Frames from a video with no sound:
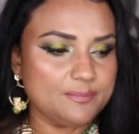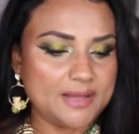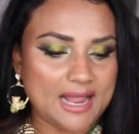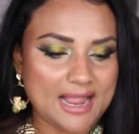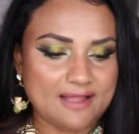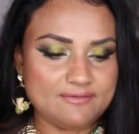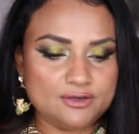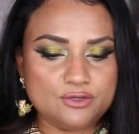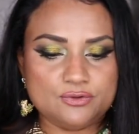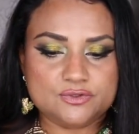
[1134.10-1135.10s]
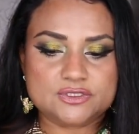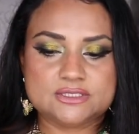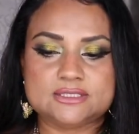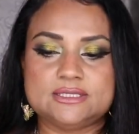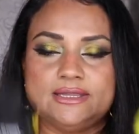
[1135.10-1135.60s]
but I haven't
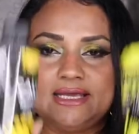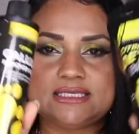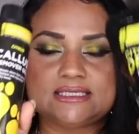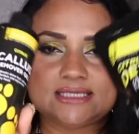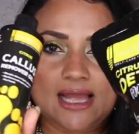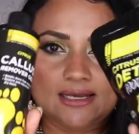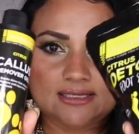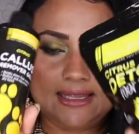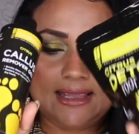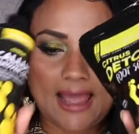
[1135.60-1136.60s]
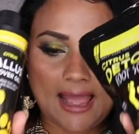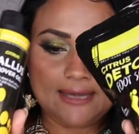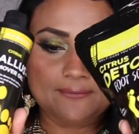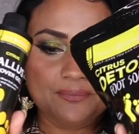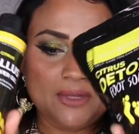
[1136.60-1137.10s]
used this scent
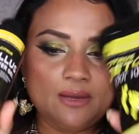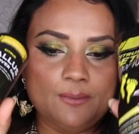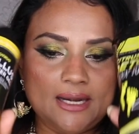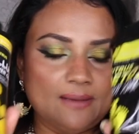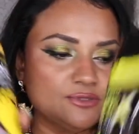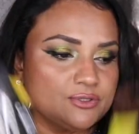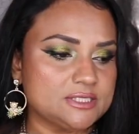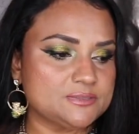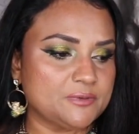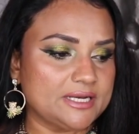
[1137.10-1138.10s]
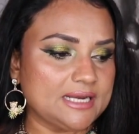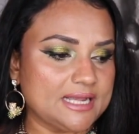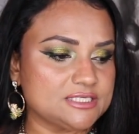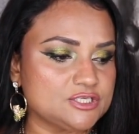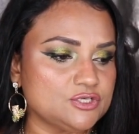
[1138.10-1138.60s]
yet. But I'm sure it's pretty
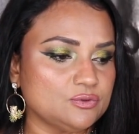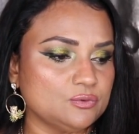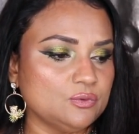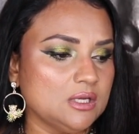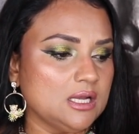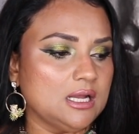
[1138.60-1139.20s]
nice too.